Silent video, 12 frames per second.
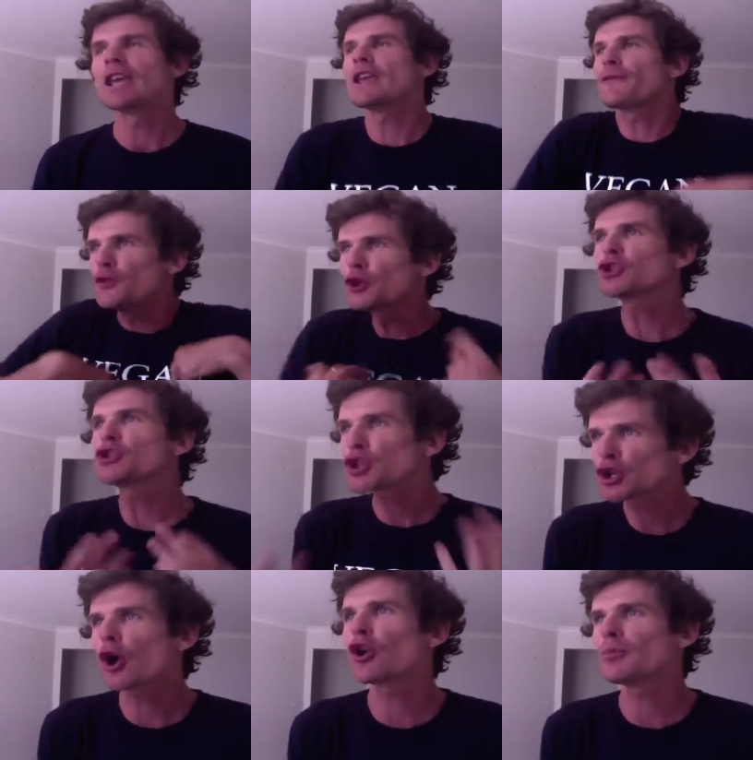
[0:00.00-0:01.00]
If you can
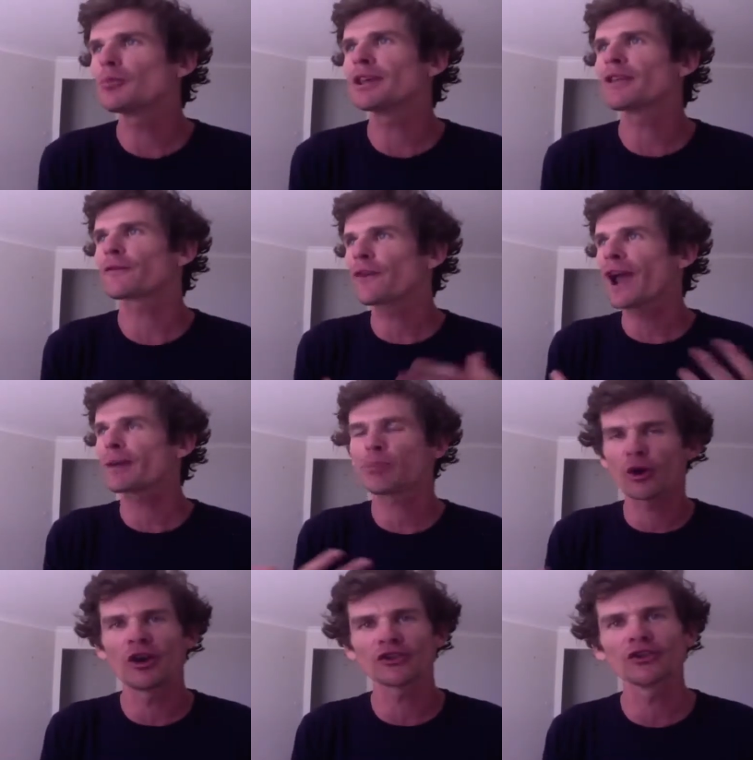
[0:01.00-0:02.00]
show me the
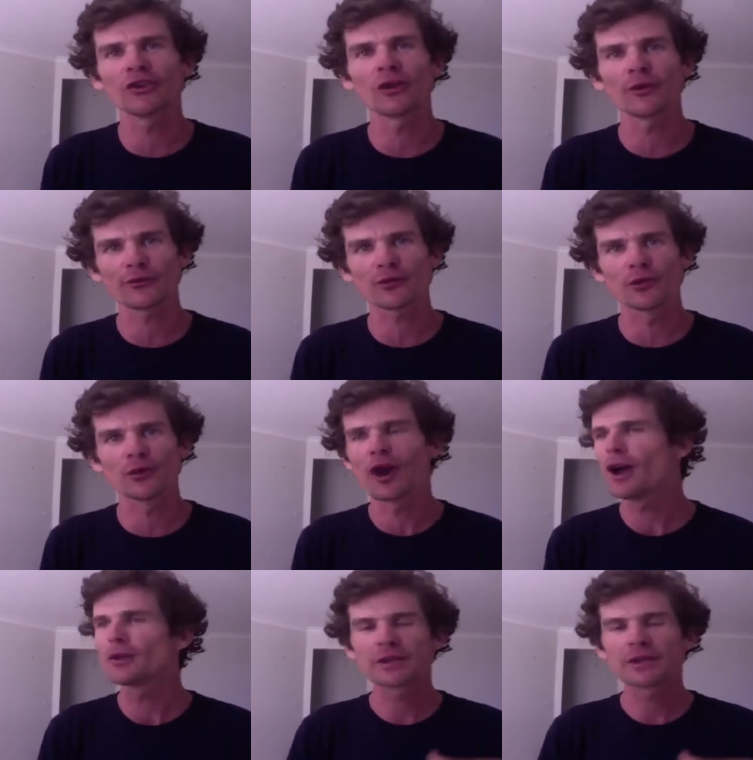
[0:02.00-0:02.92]
fat person on a fruit,